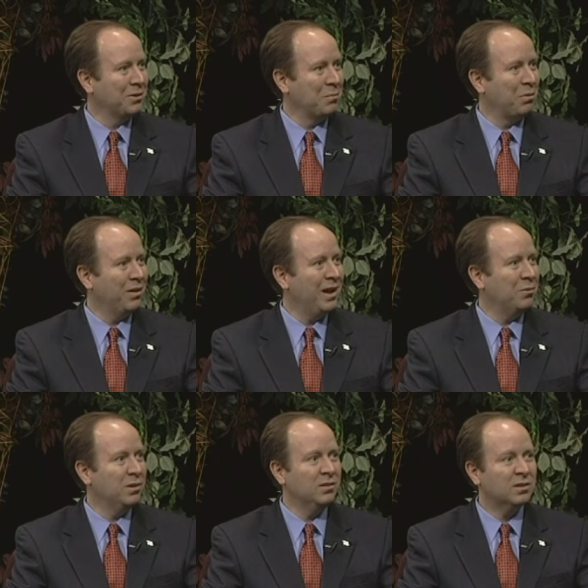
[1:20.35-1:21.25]

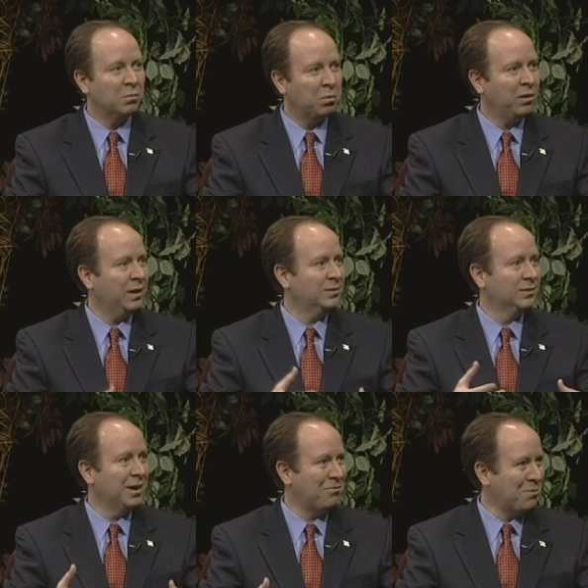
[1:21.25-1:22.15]
comply with these
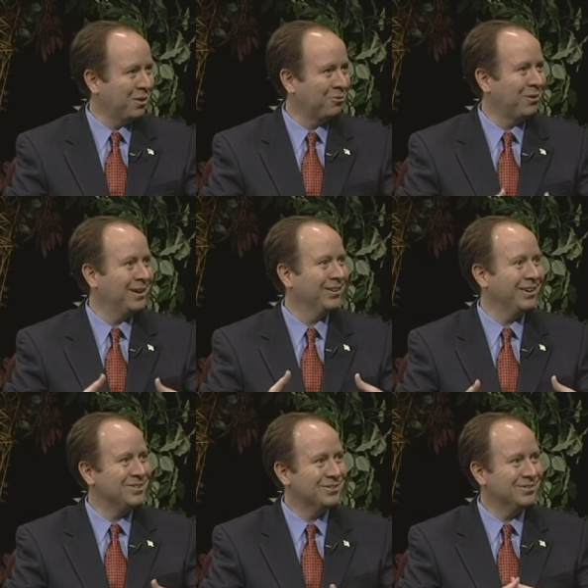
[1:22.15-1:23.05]
complex governmental
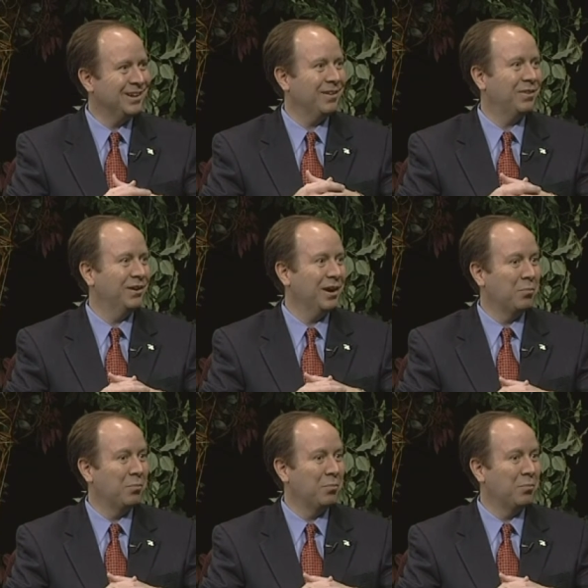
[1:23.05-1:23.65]
regulations out there,